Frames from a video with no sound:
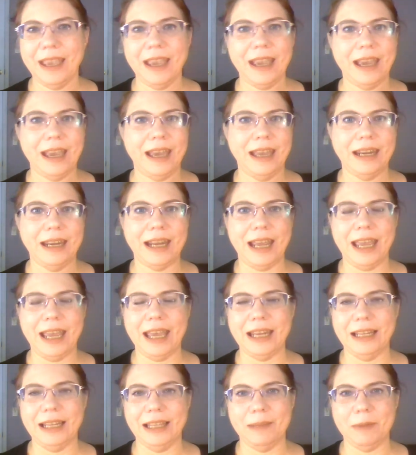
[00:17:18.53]
And I
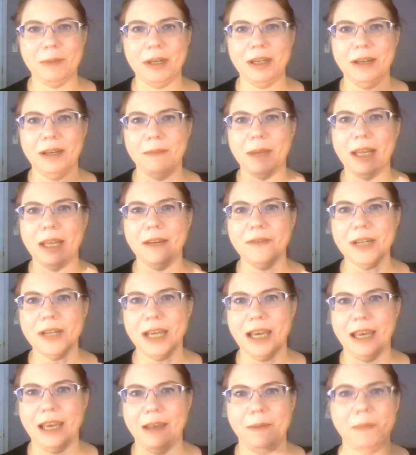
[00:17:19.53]
had a limited amount of
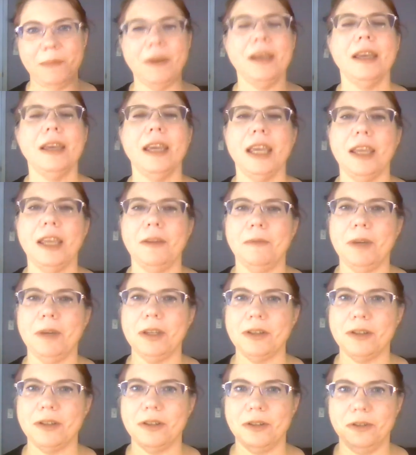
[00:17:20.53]
time in
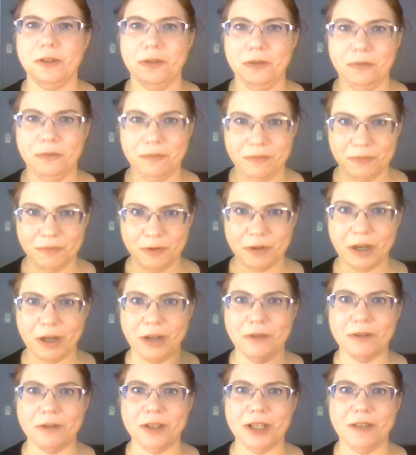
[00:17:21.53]
which to try
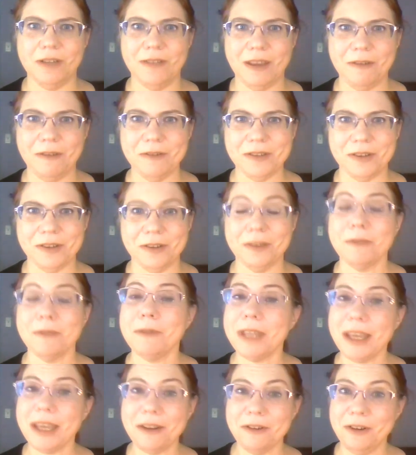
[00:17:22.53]
to achieve that result
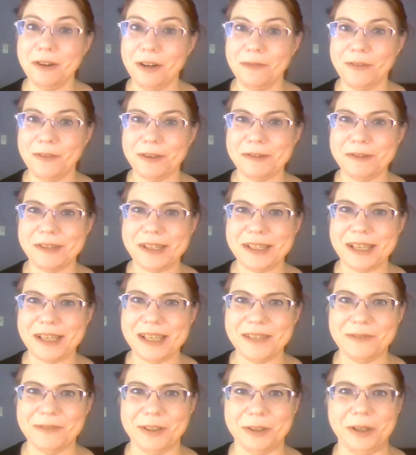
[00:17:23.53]
without knowing if I was
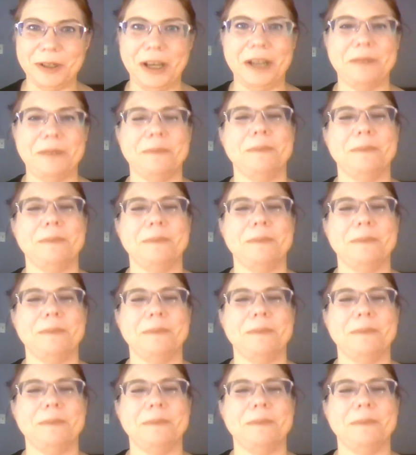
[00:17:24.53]
successful or not.